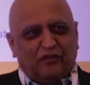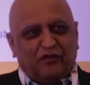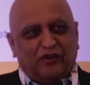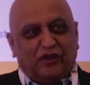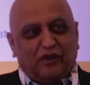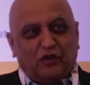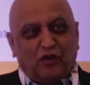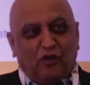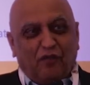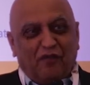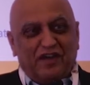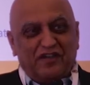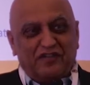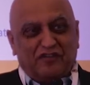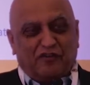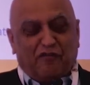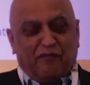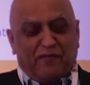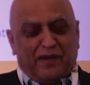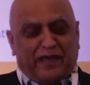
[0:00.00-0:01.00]
there are two ways
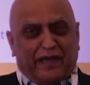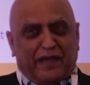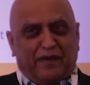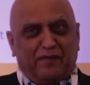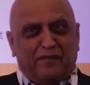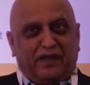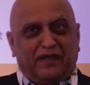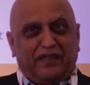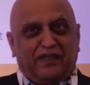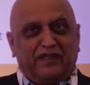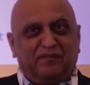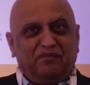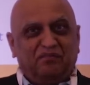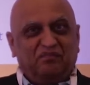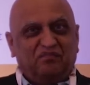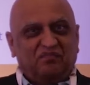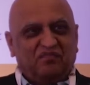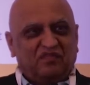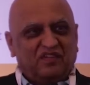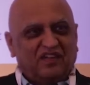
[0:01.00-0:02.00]
of making money:
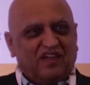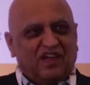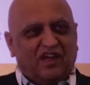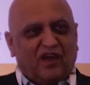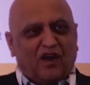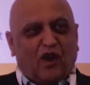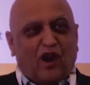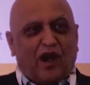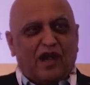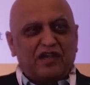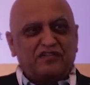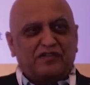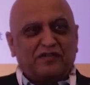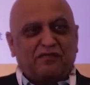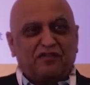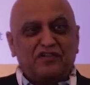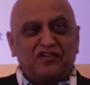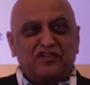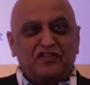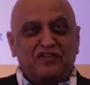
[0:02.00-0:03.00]
cost
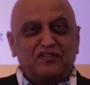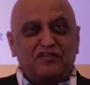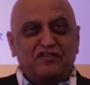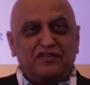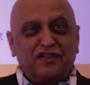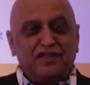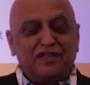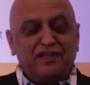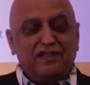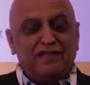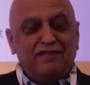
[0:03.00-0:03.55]
efficiency